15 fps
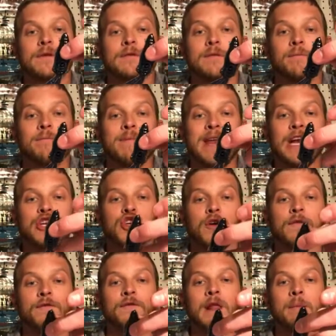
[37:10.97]
miniature
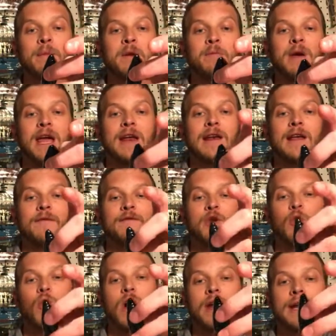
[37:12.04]
flipping bait if you
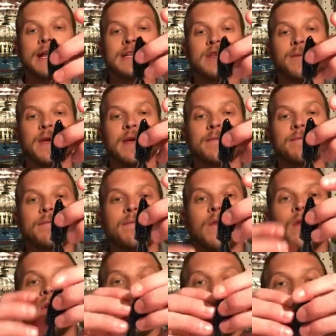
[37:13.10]
wanted it to be,
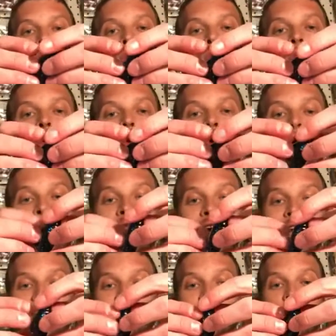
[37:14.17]
or
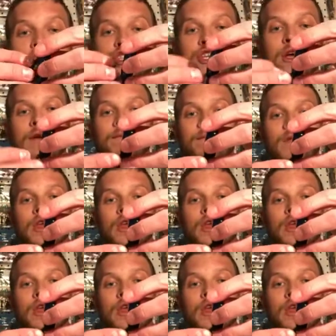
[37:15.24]
vice versa.